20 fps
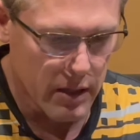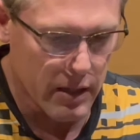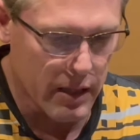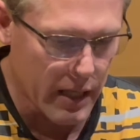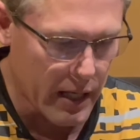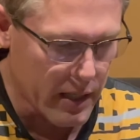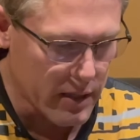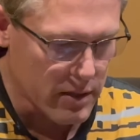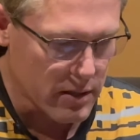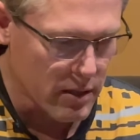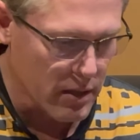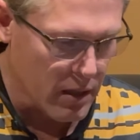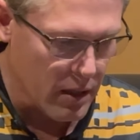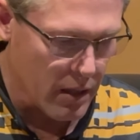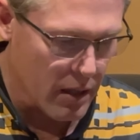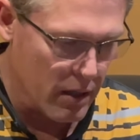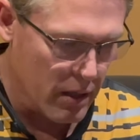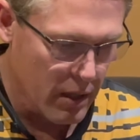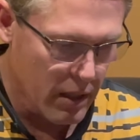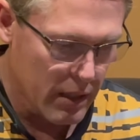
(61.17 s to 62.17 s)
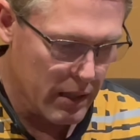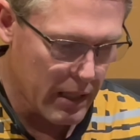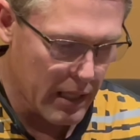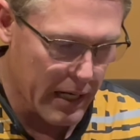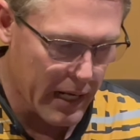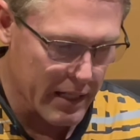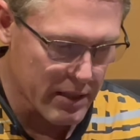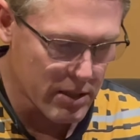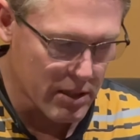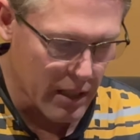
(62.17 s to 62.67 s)
that
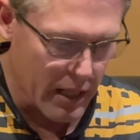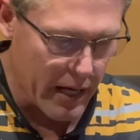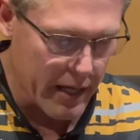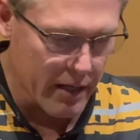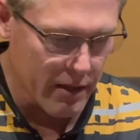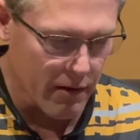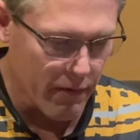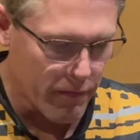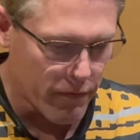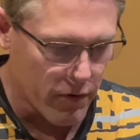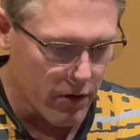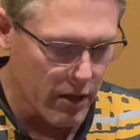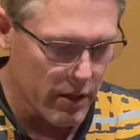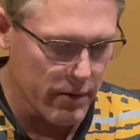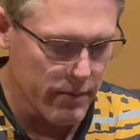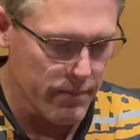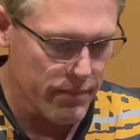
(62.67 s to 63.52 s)
has slide in the front